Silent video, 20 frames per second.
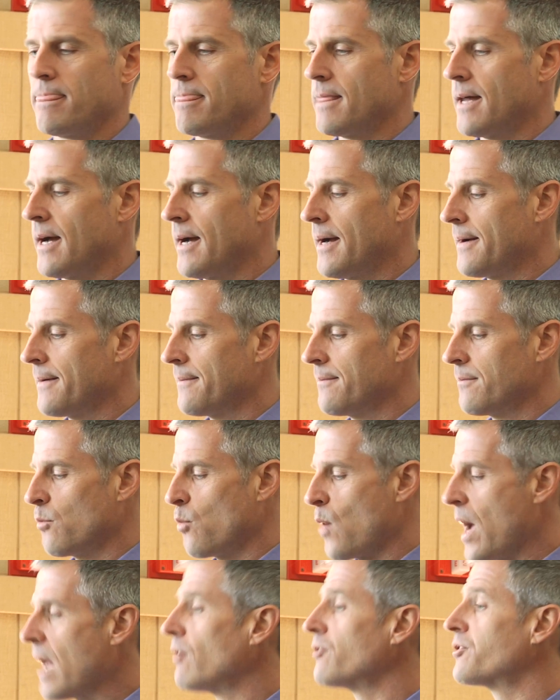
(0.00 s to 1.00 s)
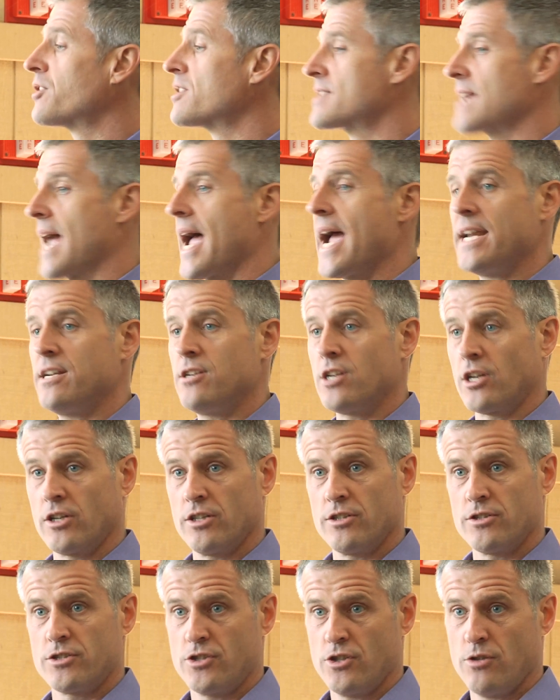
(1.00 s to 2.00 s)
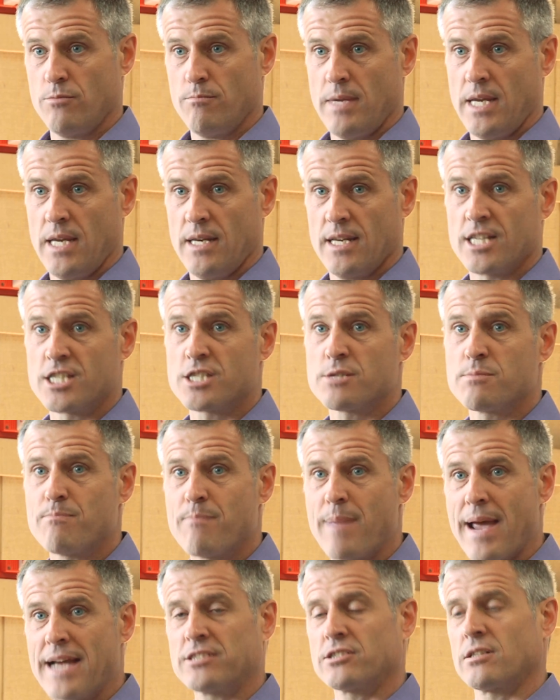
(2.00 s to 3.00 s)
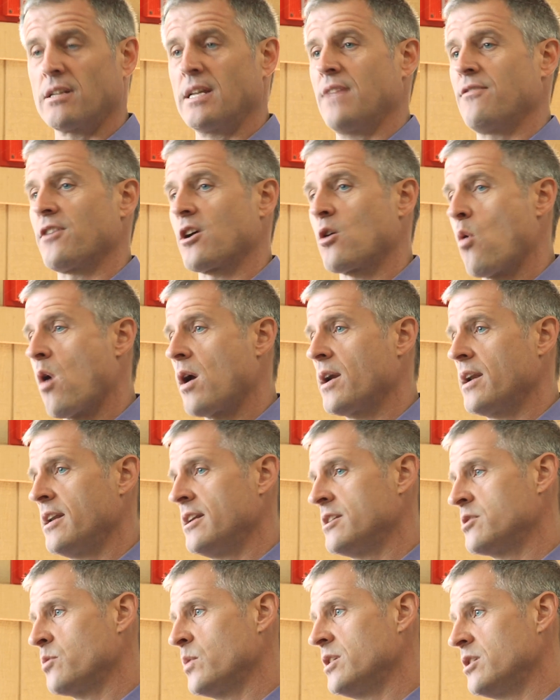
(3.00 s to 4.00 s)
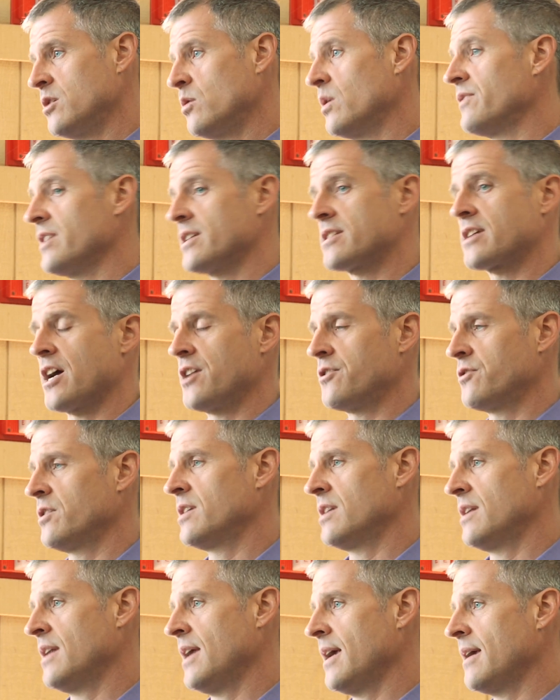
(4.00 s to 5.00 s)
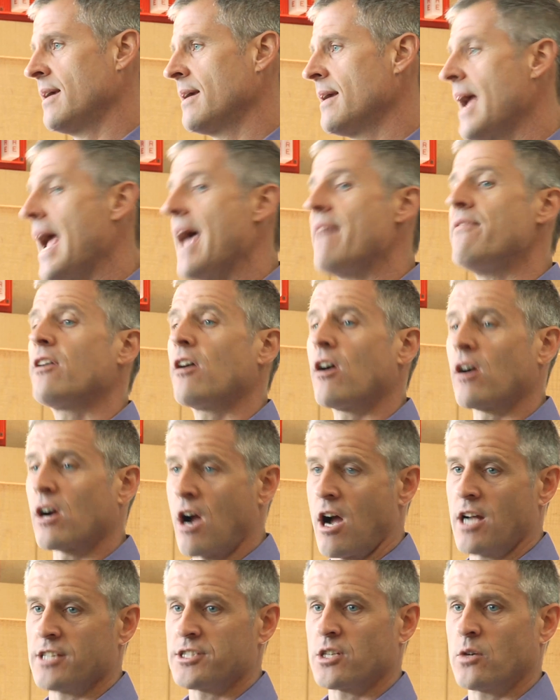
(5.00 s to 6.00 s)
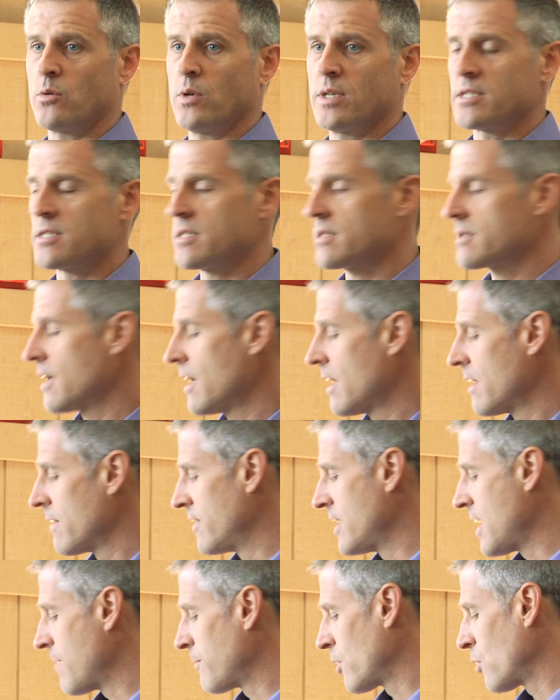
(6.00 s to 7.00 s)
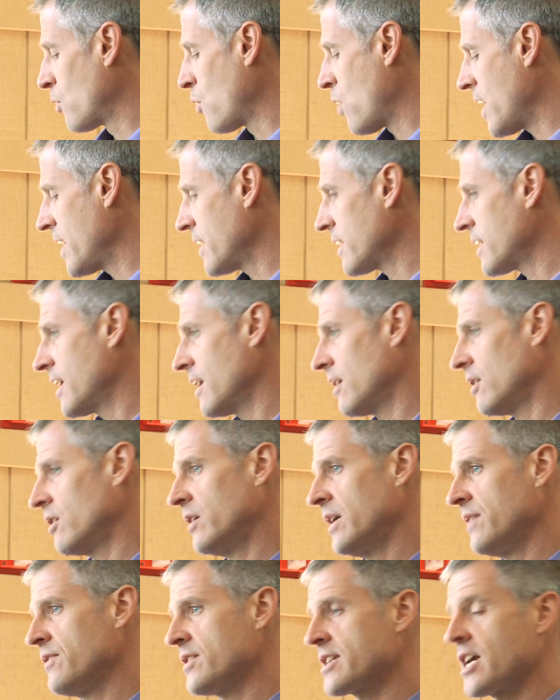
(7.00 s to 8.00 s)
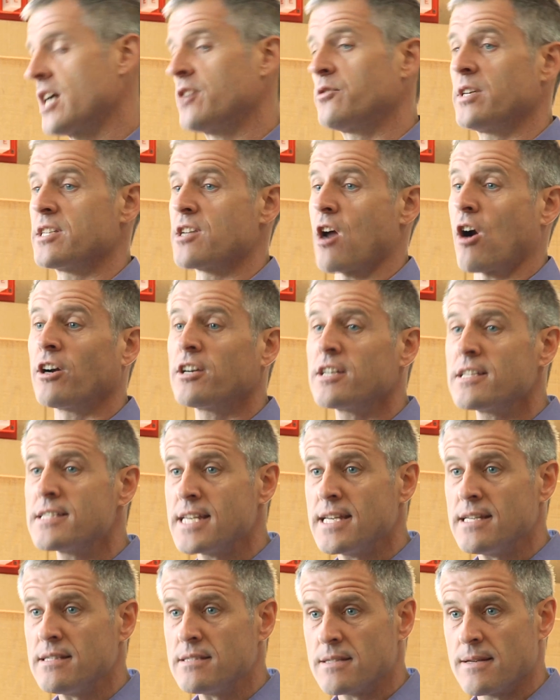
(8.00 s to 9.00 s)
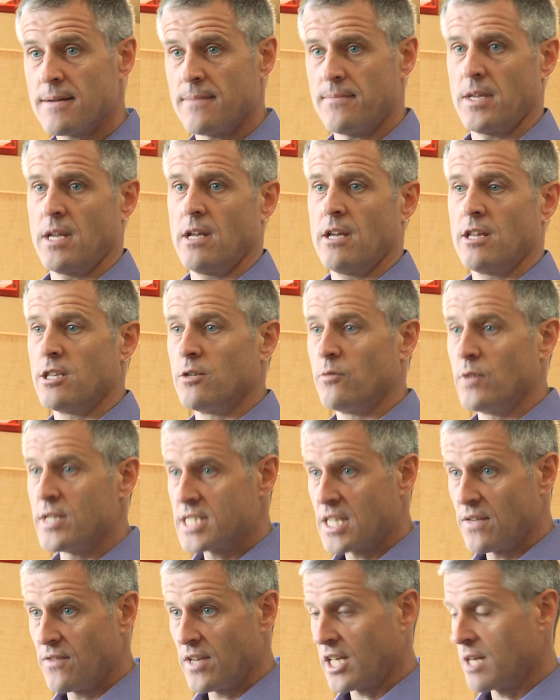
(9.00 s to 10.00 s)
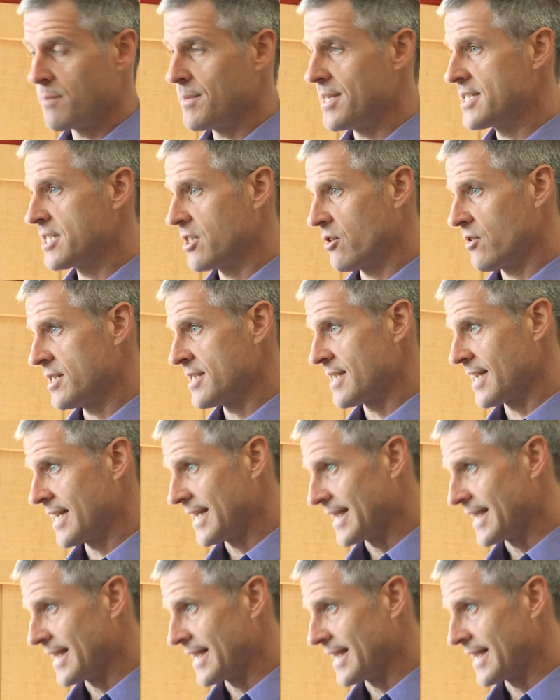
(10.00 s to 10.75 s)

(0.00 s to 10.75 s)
well designed to consume meat, especially the quantities we do in this country today. And there are consequences. The number one killer in this country is heart disease. The risk of it can be seriously